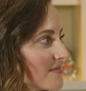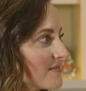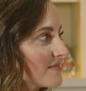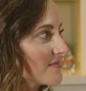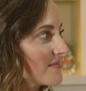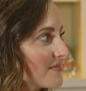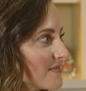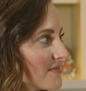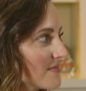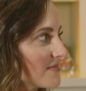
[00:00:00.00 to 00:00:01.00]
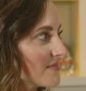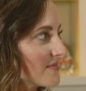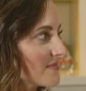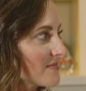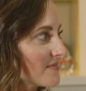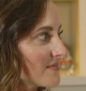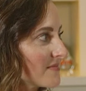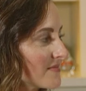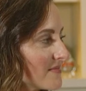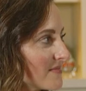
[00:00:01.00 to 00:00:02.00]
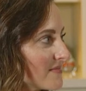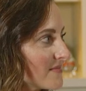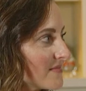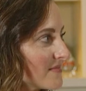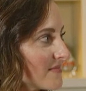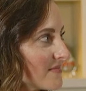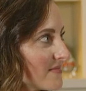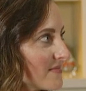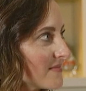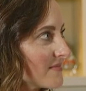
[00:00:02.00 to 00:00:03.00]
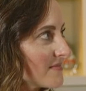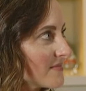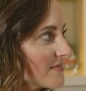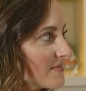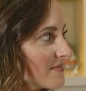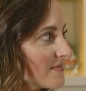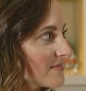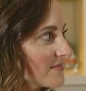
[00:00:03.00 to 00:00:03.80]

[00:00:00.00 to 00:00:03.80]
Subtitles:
(silent)